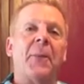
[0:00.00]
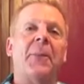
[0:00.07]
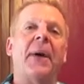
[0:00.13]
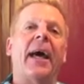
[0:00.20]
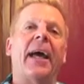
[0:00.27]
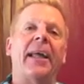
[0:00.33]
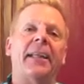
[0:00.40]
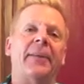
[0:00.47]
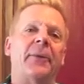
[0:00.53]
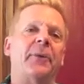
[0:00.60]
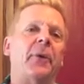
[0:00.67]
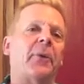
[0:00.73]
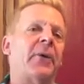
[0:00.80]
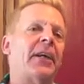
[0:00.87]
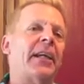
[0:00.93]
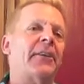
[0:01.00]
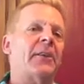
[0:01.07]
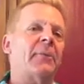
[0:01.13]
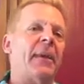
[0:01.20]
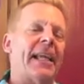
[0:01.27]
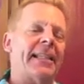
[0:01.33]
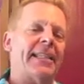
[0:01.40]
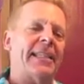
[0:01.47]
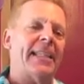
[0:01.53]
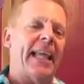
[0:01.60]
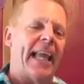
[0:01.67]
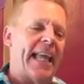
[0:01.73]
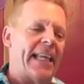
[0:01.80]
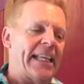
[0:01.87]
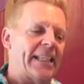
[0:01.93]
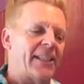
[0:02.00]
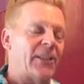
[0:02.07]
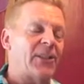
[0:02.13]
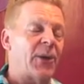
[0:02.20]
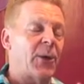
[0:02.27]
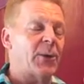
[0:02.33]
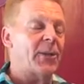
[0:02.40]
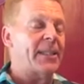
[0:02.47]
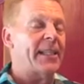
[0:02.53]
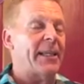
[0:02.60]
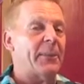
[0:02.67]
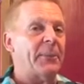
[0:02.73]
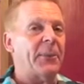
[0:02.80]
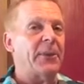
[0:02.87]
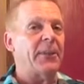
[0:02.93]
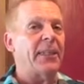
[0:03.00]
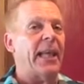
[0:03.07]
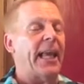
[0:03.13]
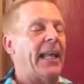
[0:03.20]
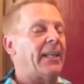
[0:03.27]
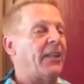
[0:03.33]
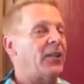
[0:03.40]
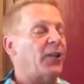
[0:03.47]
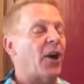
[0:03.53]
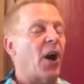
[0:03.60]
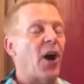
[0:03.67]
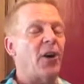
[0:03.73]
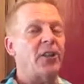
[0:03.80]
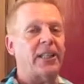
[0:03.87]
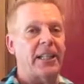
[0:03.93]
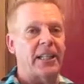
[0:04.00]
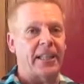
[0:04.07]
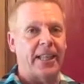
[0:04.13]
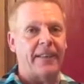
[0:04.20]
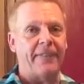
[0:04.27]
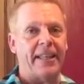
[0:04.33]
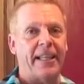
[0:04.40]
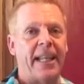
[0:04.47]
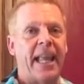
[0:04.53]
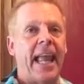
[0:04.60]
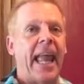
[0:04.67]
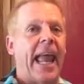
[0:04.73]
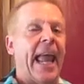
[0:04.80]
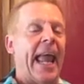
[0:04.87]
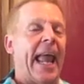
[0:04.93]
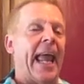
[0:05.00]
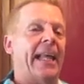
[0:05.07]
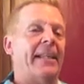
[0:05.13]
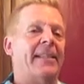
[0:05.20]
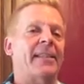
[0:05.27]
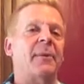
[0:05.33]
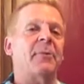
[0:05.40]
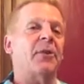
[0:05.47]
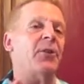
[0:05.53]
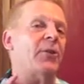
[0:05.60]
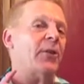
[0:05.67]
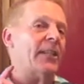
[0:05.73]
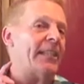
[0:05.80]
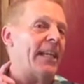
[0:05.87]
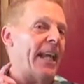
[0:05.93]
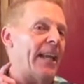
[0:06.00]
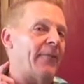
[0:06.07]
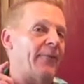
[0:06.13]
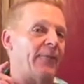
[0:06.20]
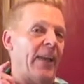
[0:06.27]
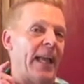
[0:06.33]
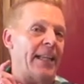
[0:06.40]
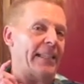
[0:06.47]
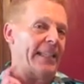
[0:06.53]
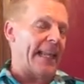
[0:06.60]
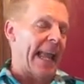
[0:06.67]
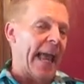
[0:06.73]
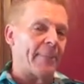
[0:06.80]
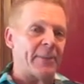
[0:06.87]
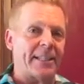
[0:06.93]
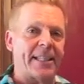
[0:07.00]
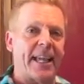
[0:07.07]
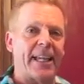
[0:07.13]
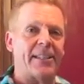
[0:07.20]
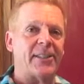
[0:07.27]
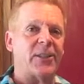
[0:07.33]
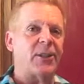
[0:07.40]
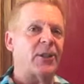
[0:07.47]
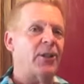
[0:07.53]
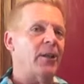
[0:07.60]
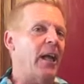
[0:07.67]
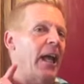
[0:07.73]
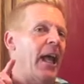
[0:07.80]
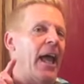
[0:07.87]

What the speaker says: But what we're here to make today is so simple, and you're all gonna love it, and it's something you can take as an appetizer